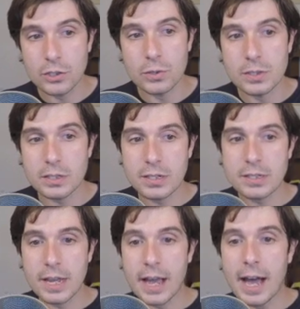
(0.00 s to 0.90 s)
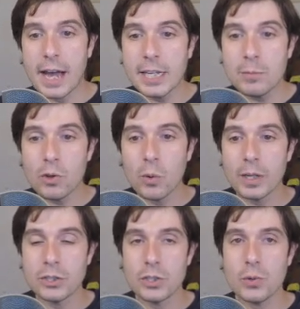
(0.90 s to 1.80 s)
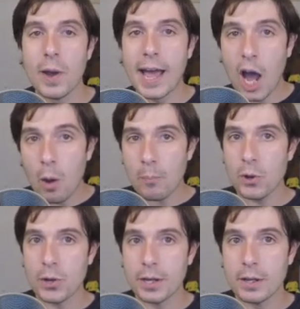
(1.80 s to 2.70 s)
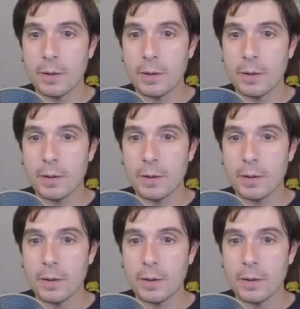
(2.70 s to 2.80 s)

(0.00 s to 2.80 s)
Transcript: is it's going to say, I am going to output